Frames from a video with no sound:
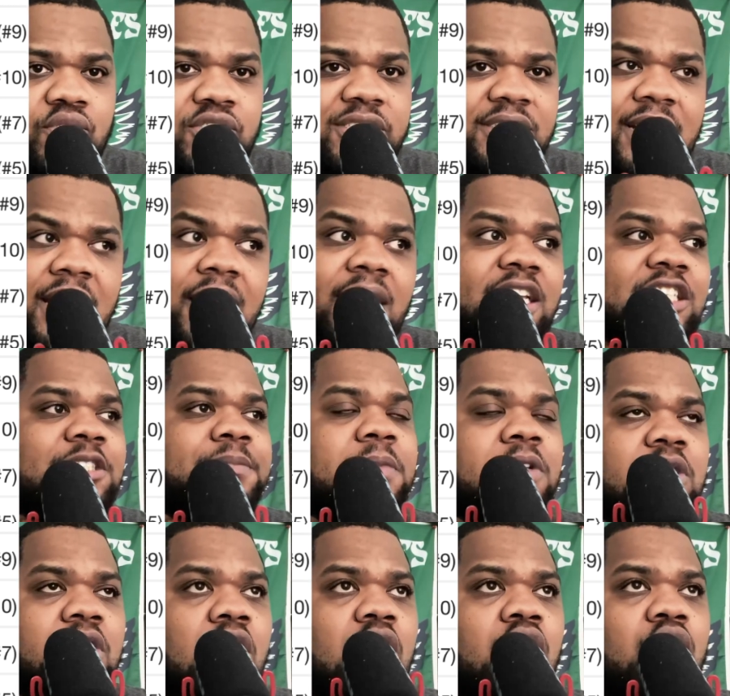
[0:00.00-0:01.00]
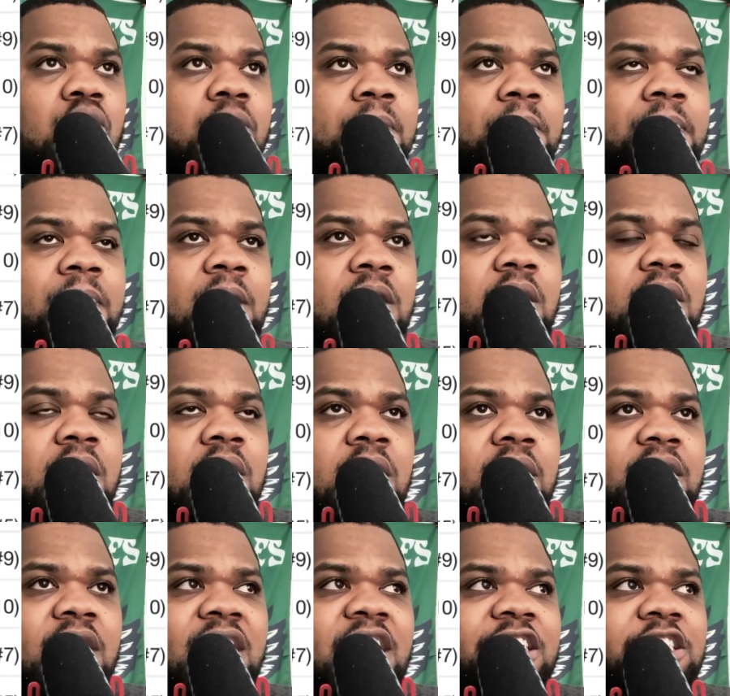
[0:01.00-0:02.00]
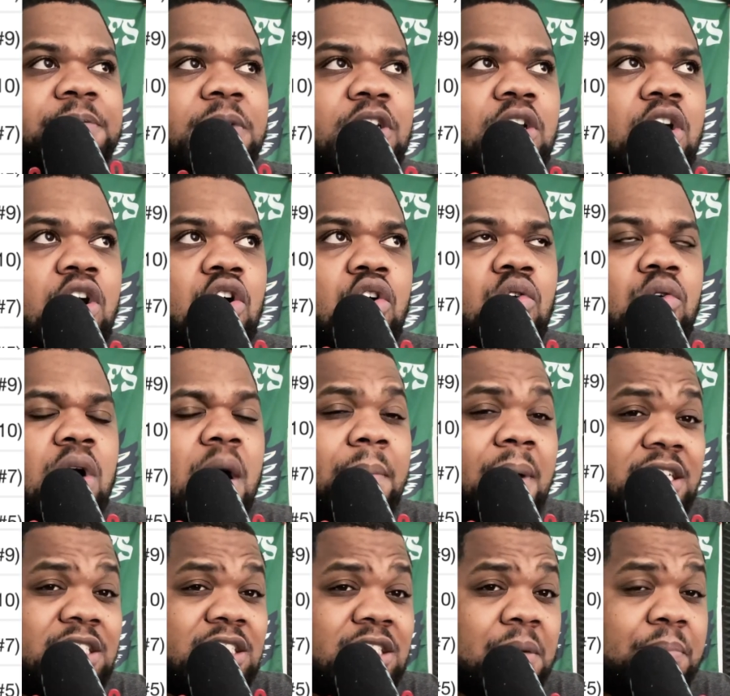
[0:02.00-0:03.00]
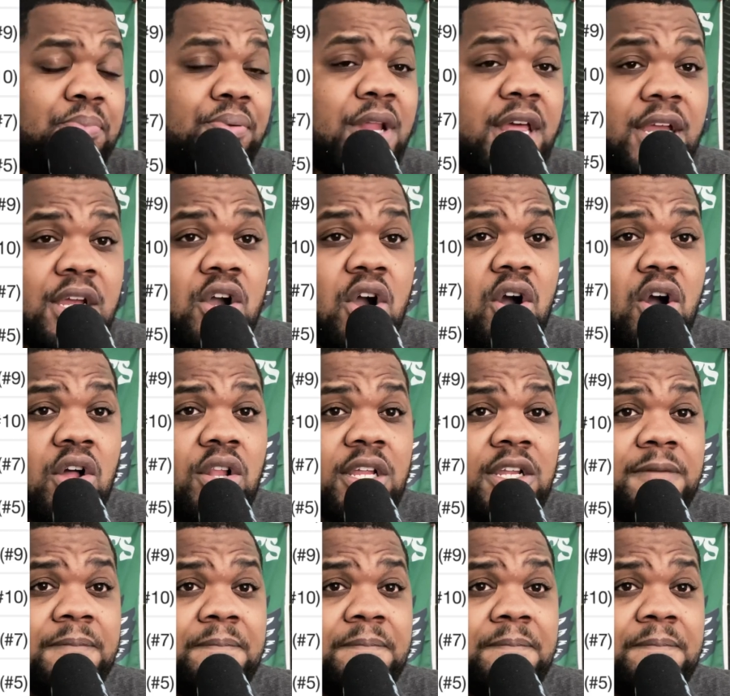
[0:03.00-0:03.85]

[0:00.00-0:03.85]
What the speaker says: because that lets me know about your play calling,